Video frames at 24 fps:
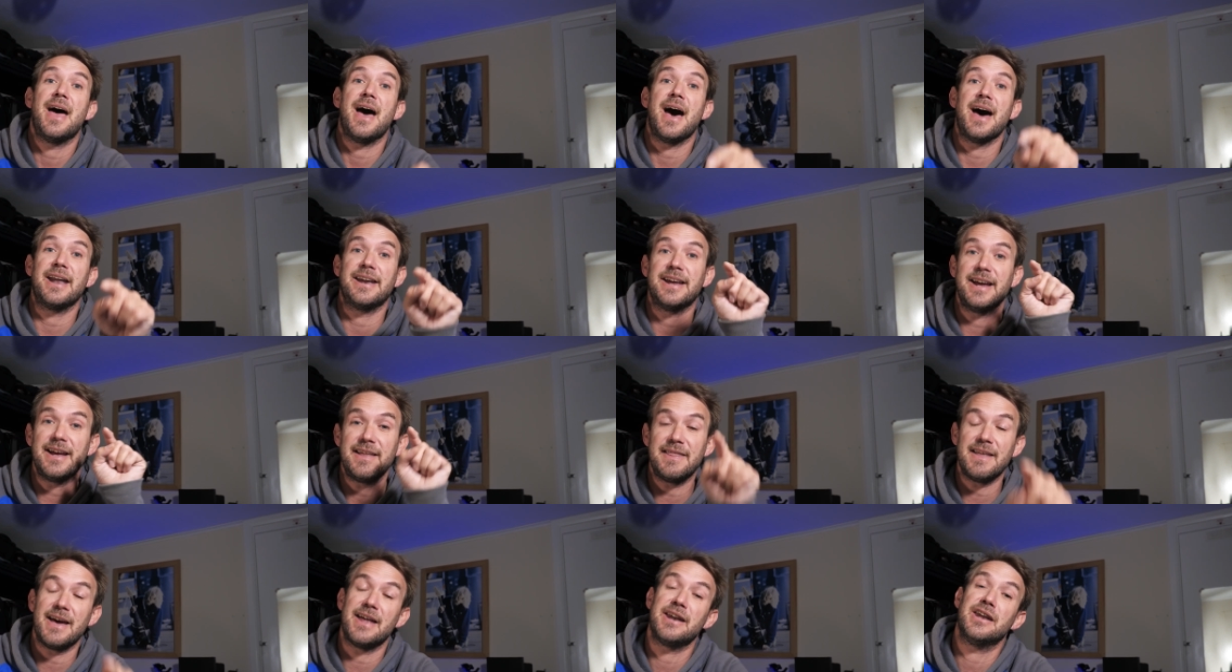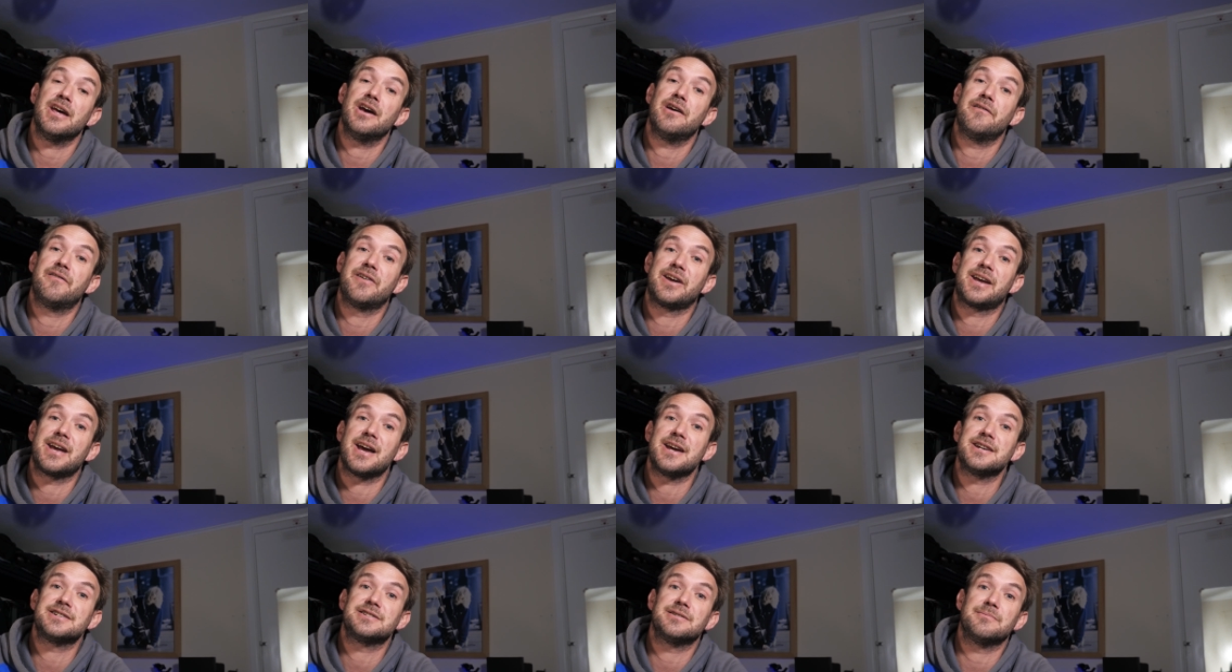and hit that
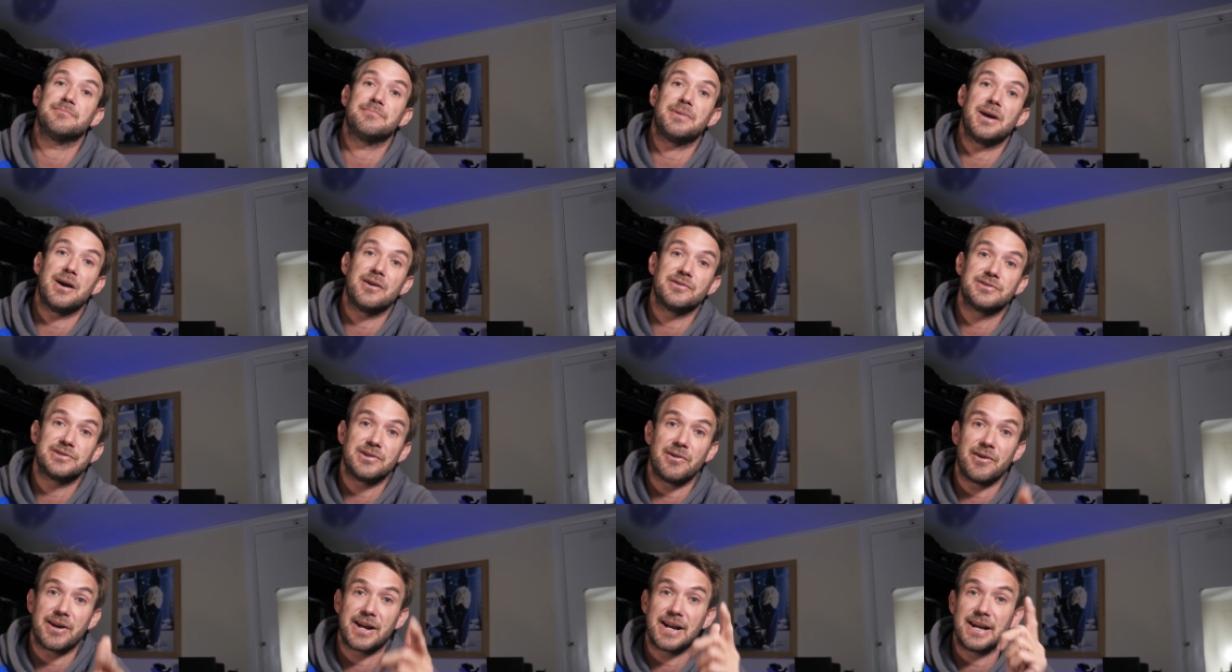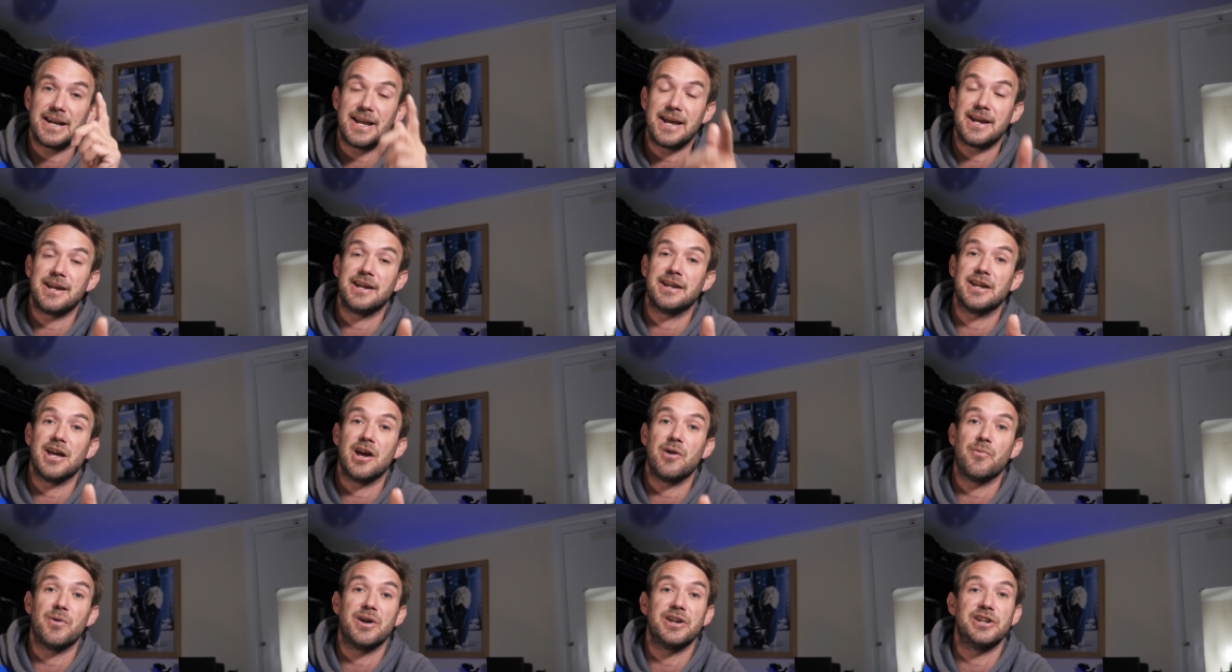notification bell so I can let you
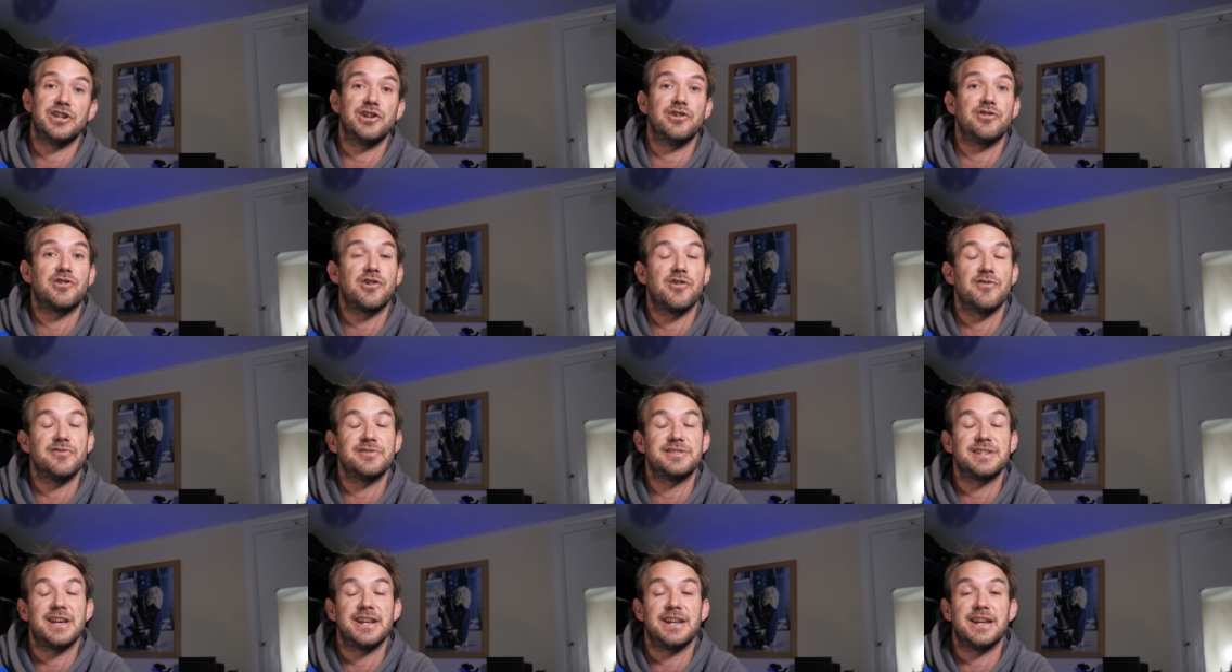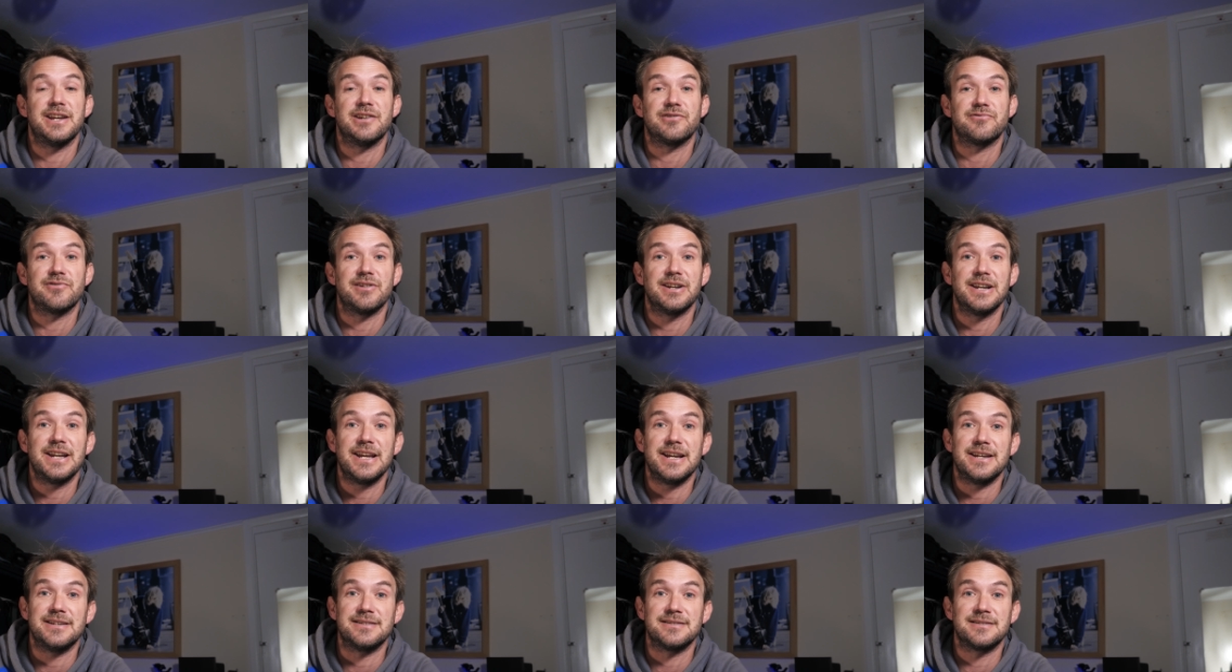know when new content is
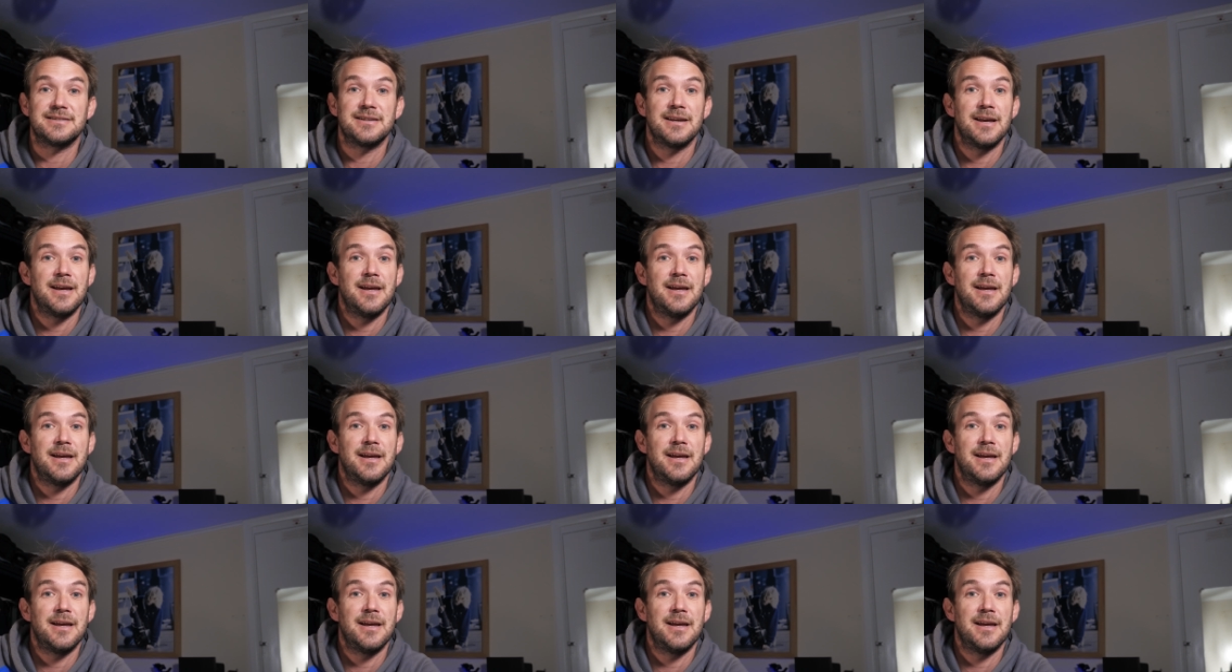released.